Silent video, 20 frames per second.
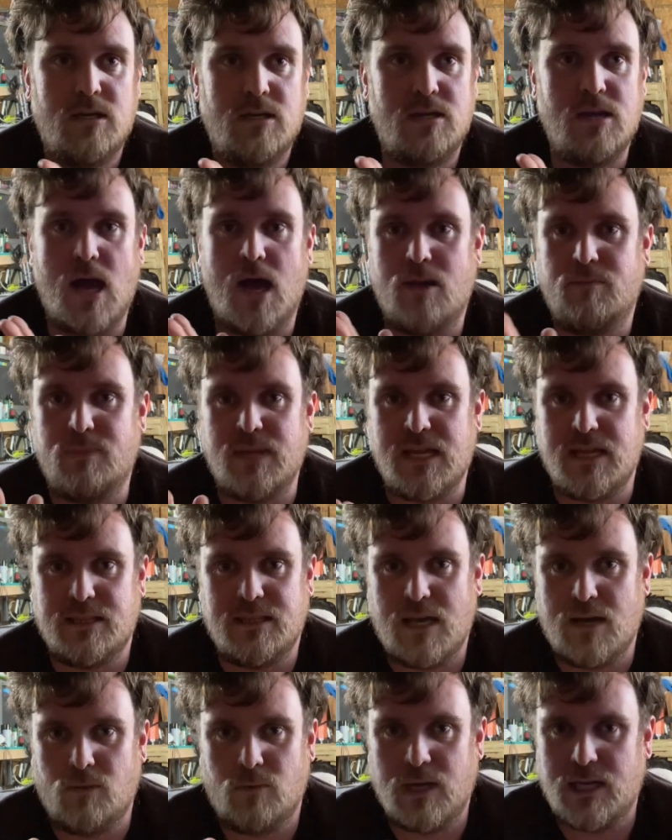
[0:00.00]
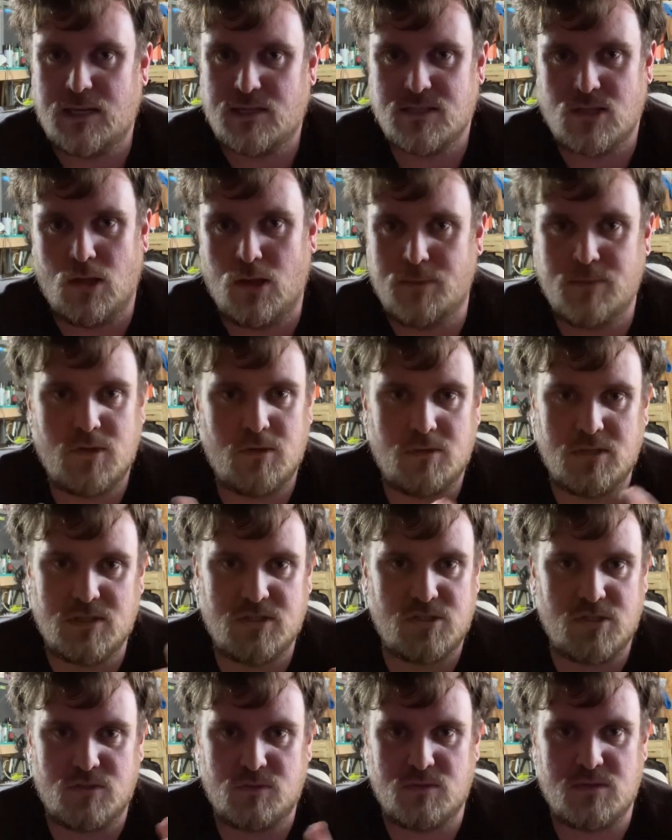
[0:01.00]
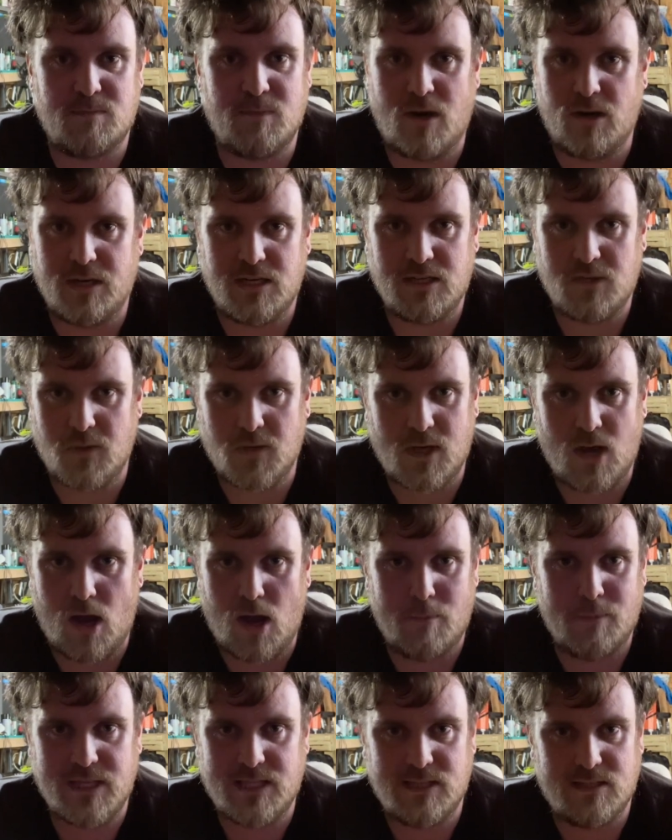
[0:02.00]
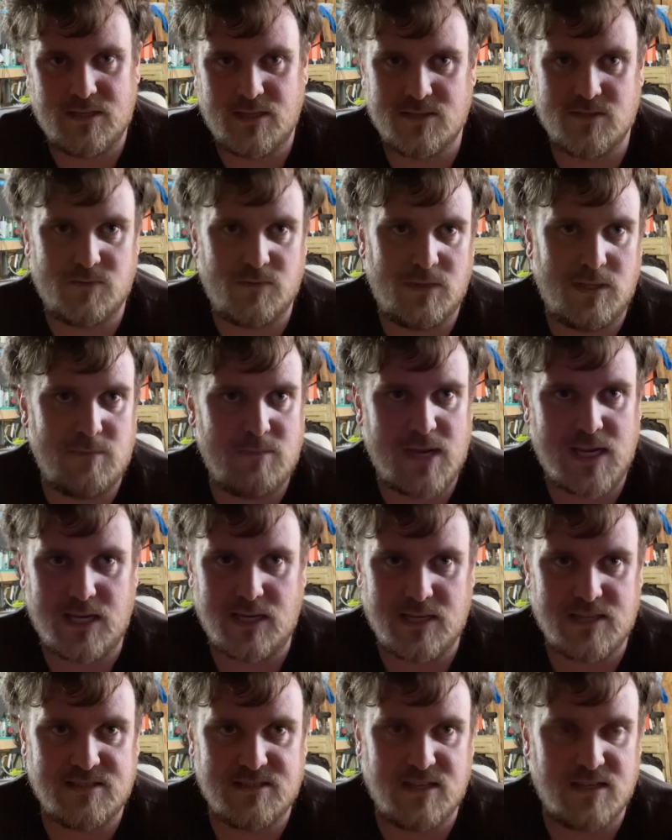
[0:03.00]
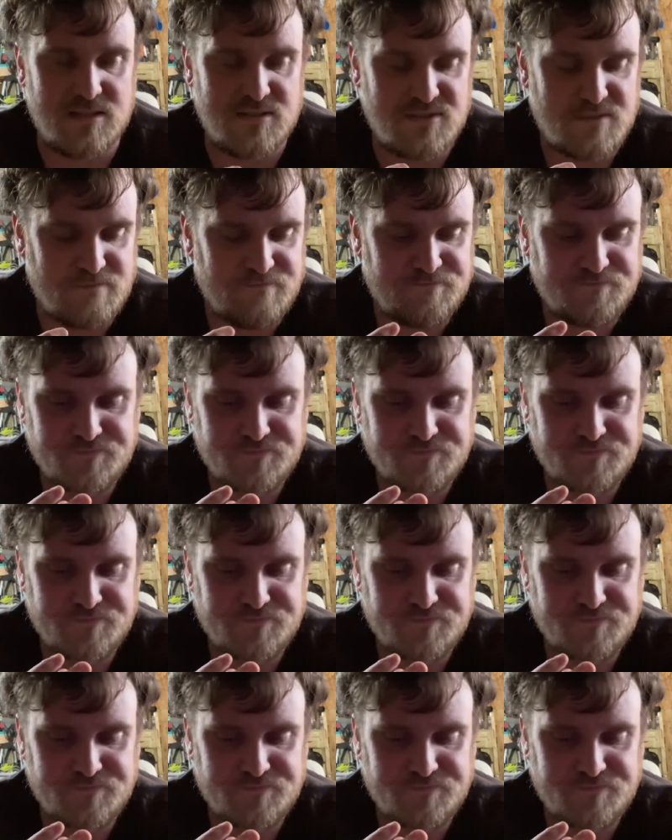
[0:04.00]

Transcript: not being that way because all I'm doing is just responding to a comment that doesn't really make any sense.